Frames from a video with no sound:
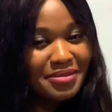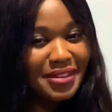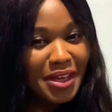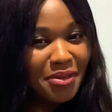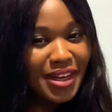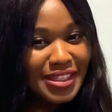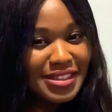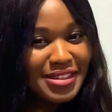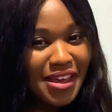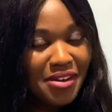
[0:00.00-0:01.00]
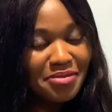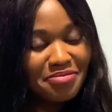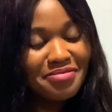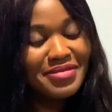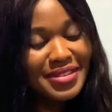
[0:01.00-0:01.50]
Get what I did
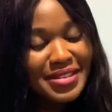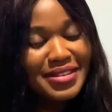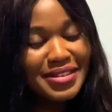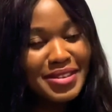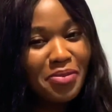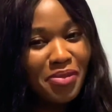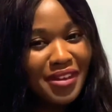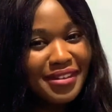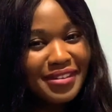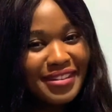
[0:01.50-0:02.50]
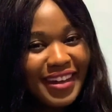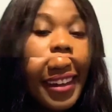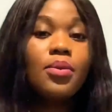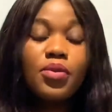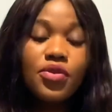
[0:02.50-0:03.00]
there? Sip in.
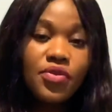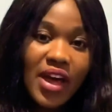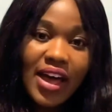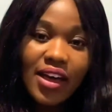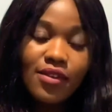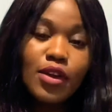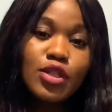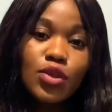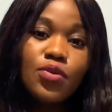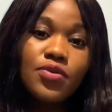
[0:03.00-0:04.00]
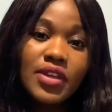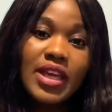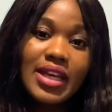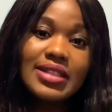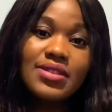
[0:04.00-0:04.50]
Number five, don't
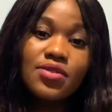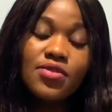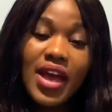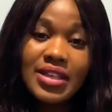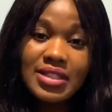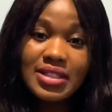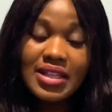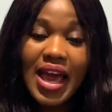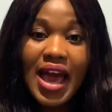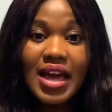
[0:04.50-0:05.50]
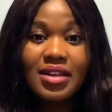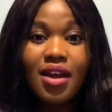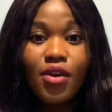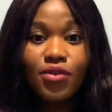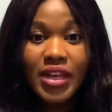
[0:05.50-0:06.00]
forget to rest and
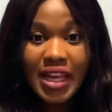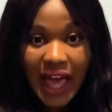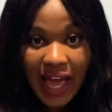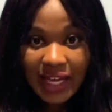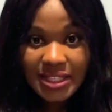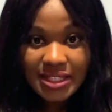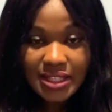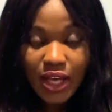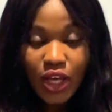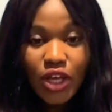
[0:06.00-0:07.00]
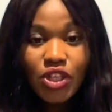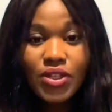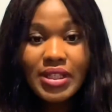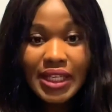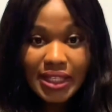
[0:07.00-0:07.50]
relax.
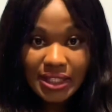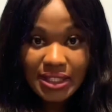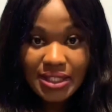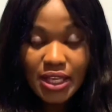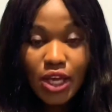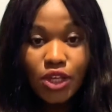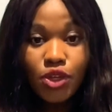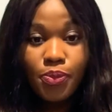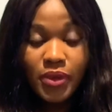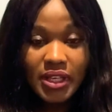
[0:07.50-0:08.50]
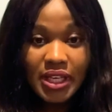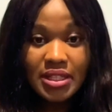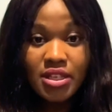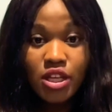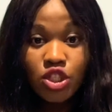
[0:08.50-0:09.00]
You need it. Your body
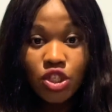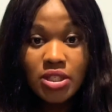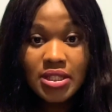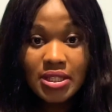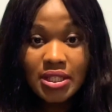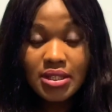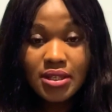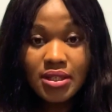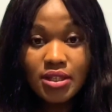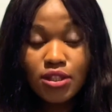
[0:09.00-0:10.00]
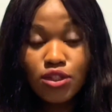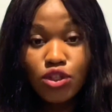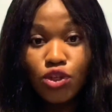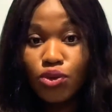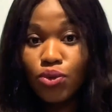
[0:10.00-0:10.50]
is adjusting to this
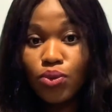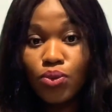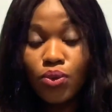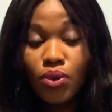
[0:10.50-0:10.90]
new